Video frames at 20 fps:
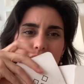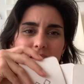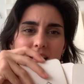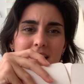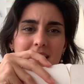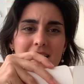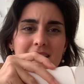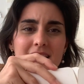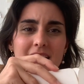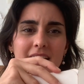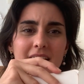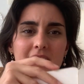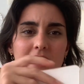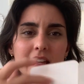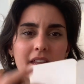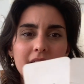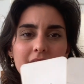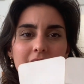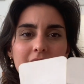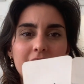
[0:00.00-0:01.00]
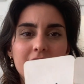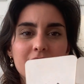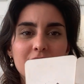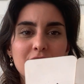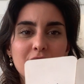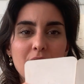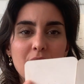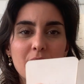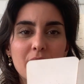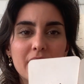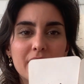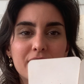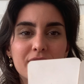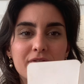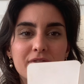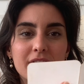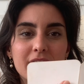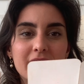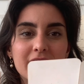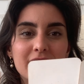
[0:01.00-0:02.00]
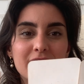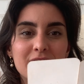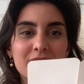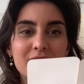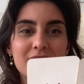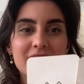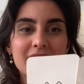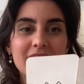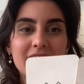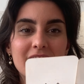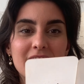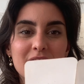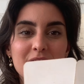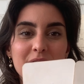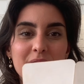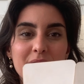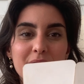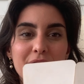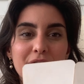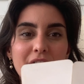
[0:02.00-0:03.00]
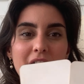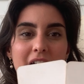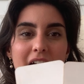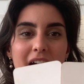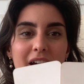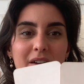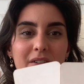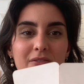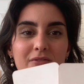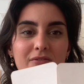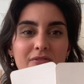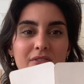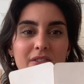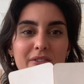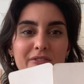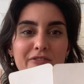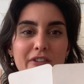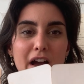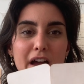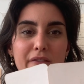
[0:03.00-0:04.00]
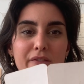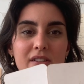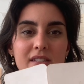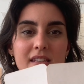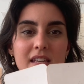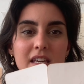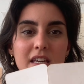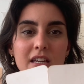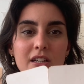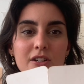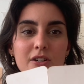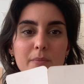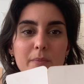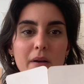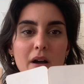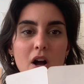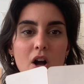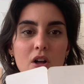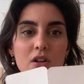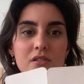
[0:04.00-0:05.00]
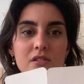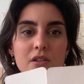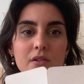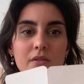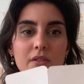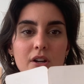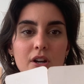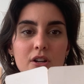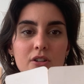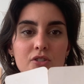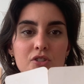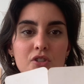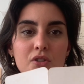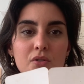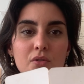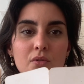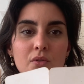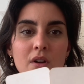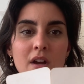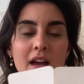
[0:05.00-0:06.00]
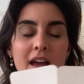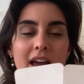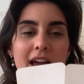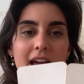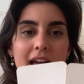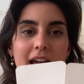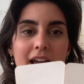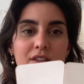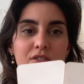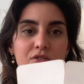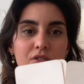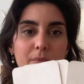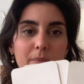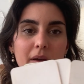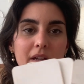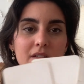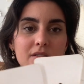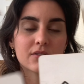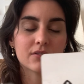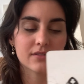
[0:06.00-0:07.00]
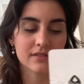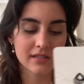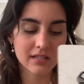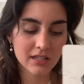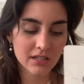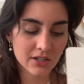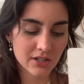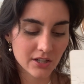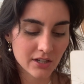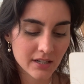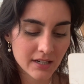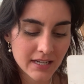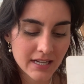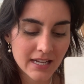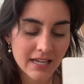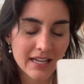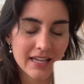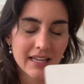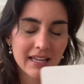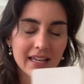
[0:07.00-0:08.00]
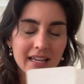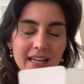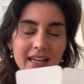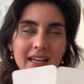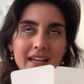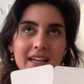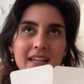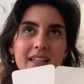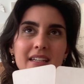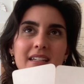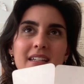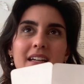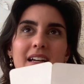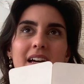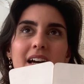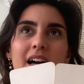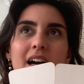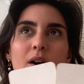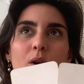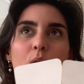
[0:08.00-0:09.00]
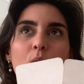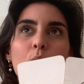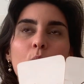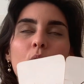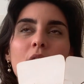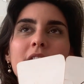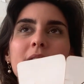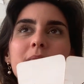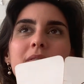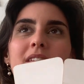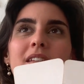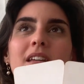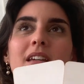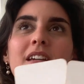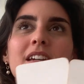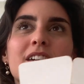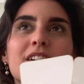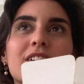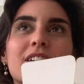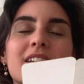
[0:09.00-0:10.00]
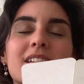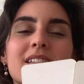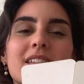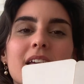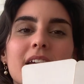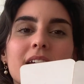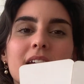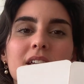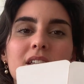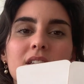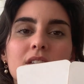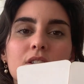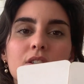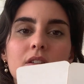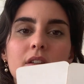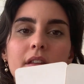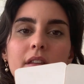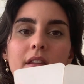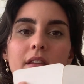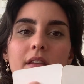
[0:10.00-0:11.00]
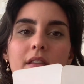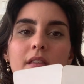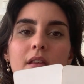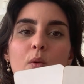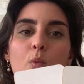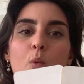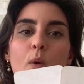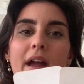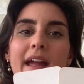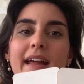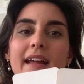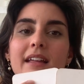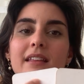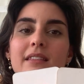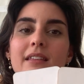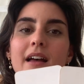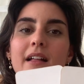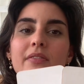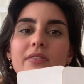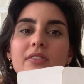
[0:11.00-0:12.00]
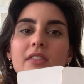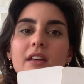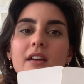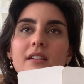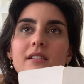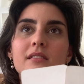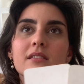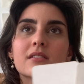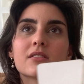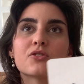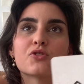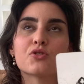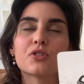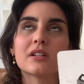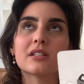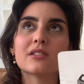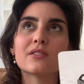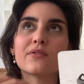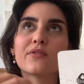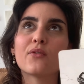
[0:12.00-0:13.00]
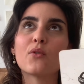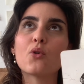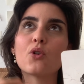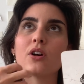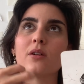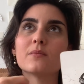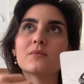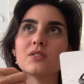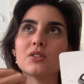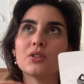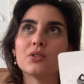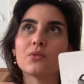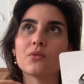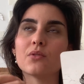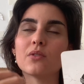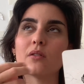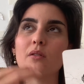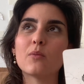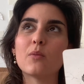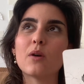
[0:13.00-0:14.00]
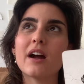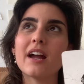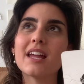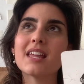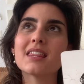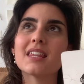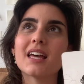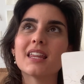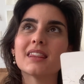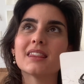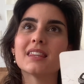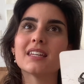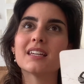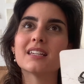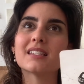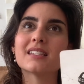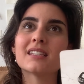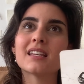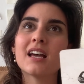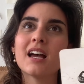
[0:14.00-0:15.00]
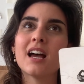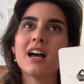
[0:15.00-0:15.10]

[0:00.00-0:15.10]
it's like, you know, if you see here the five is here, but also there are 2 extra pentacles here. And what I'm seeing here is like the way that this transforms you, the way that this